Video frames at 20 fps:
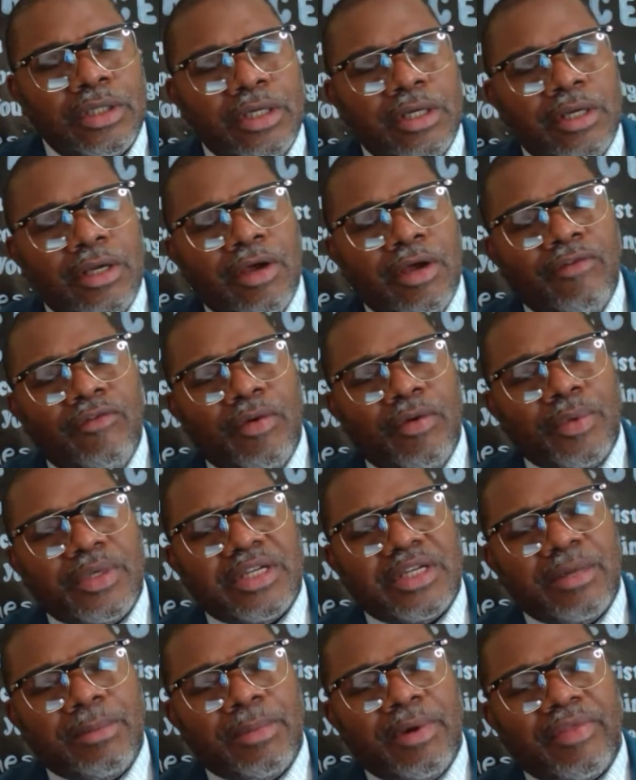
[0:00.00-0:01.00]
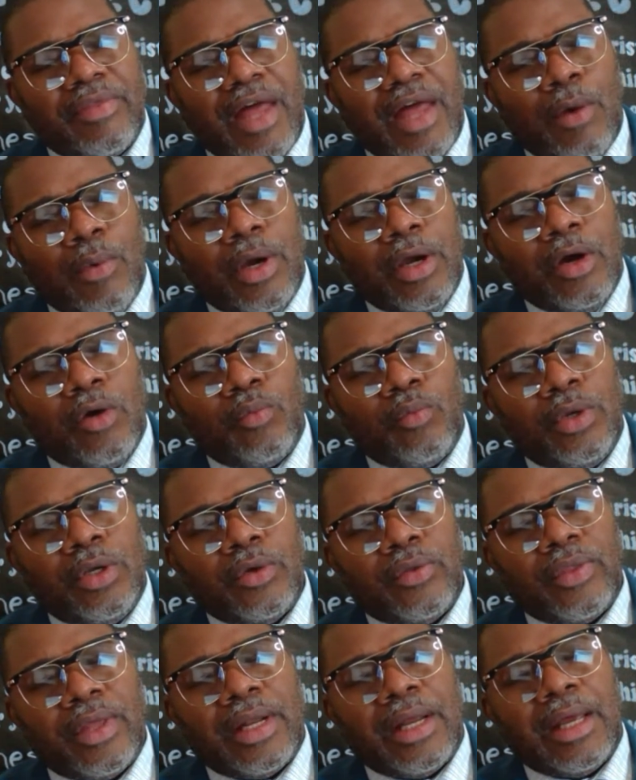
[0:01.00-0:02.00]
from which cometh our help. We know that our
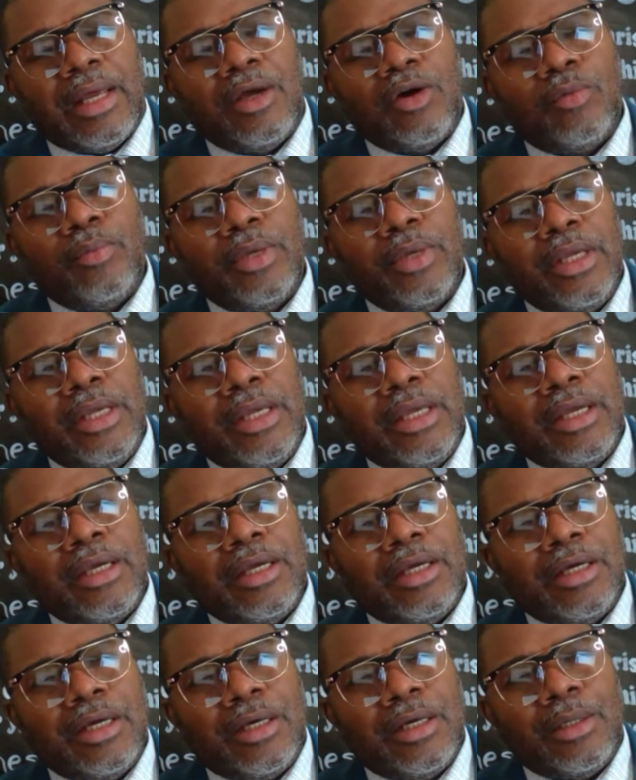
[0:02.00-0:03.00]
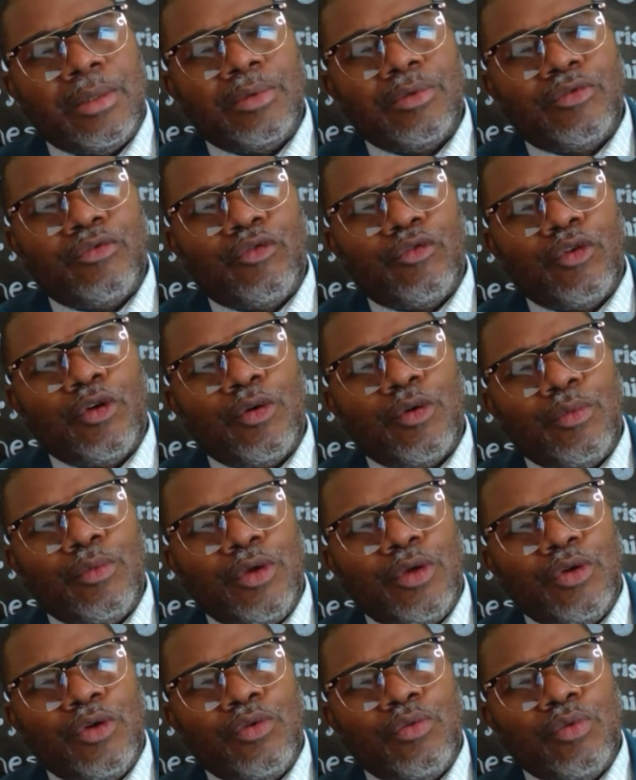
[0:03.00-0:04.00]
help comes from you,
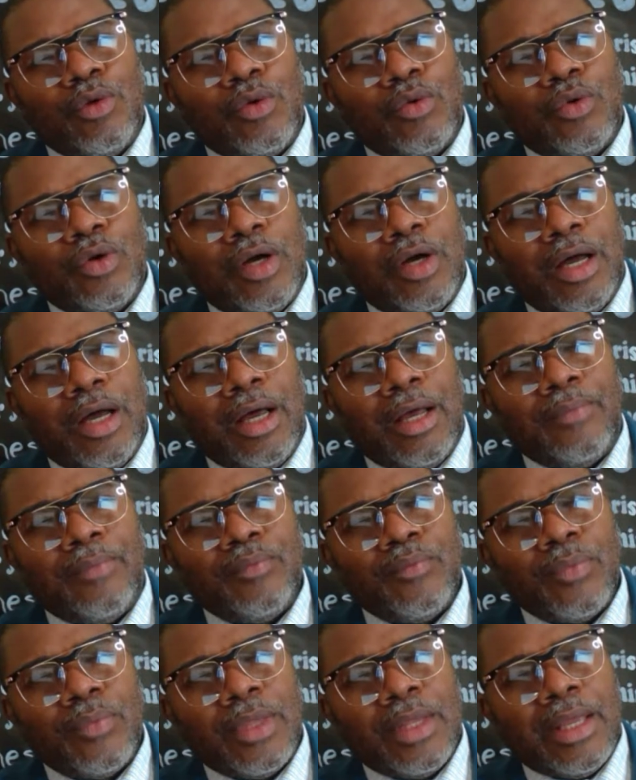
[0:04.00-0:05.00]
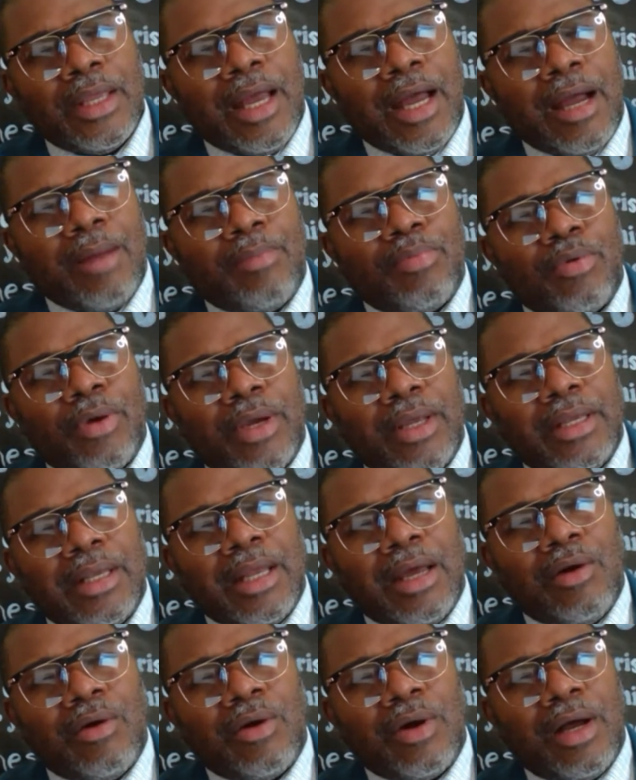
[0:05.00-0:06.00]
oh God. I pray now, oh
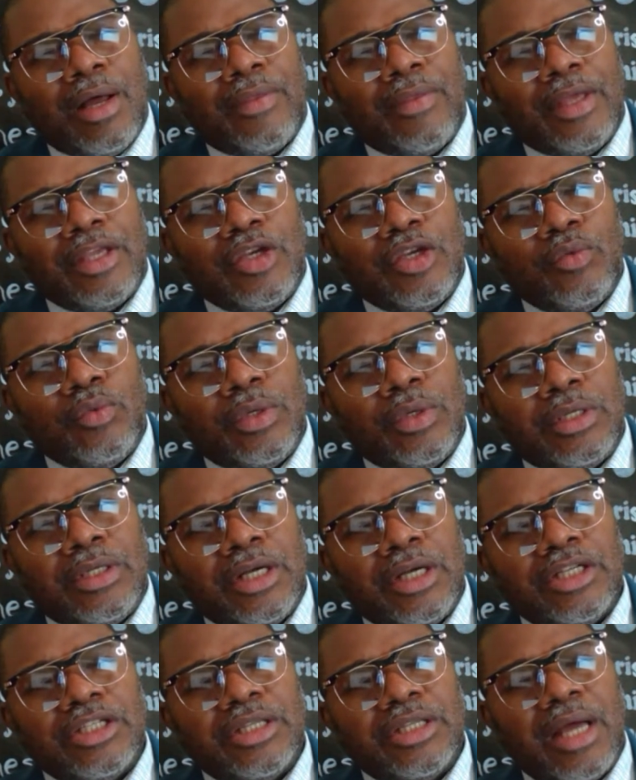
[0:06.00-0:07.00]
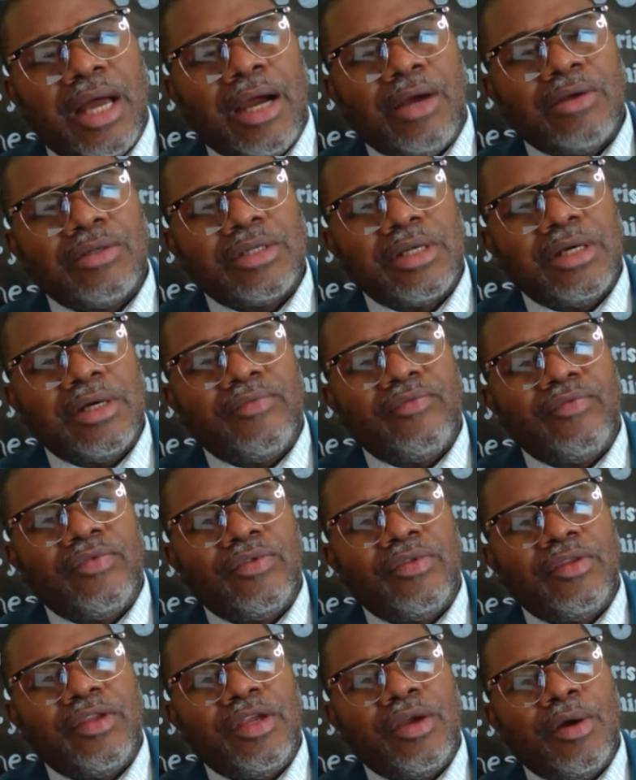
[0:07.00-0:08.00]
God, that you would touch the hearts of
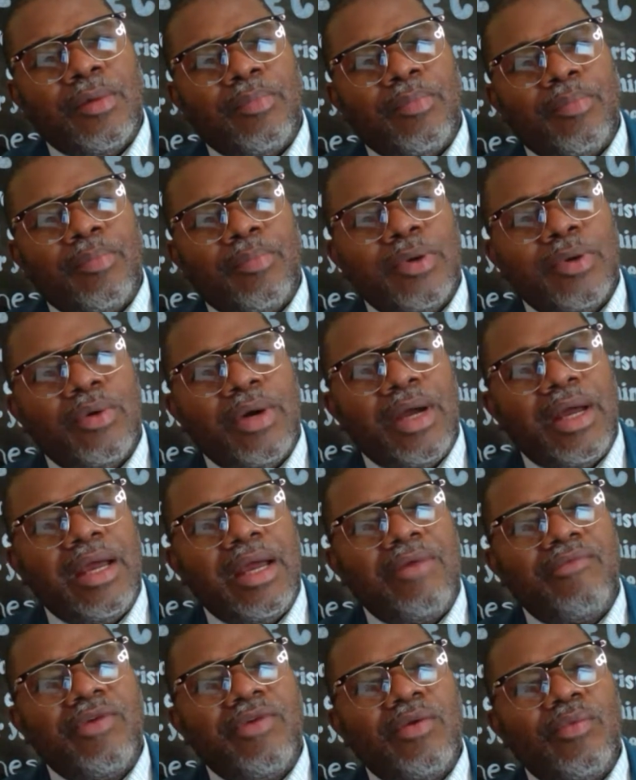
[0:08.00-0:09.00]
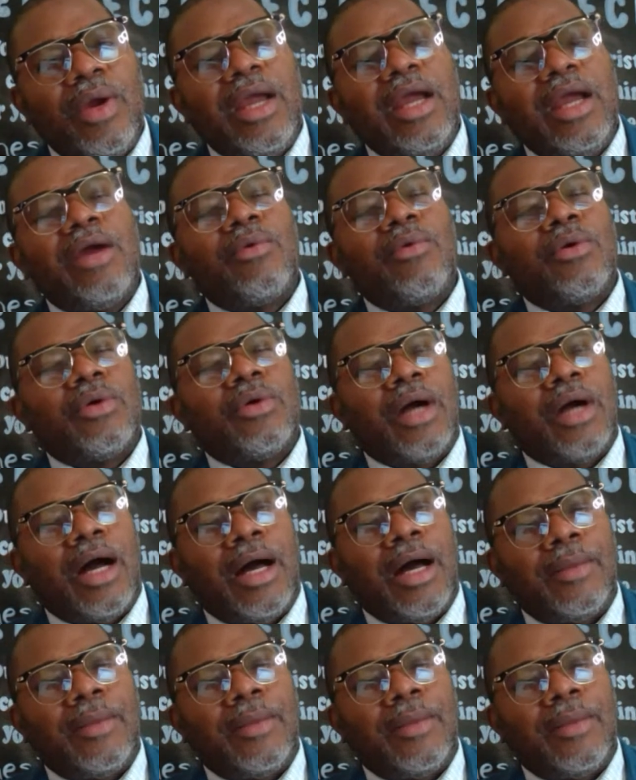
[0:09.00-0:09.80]
your people everywhere, oh God.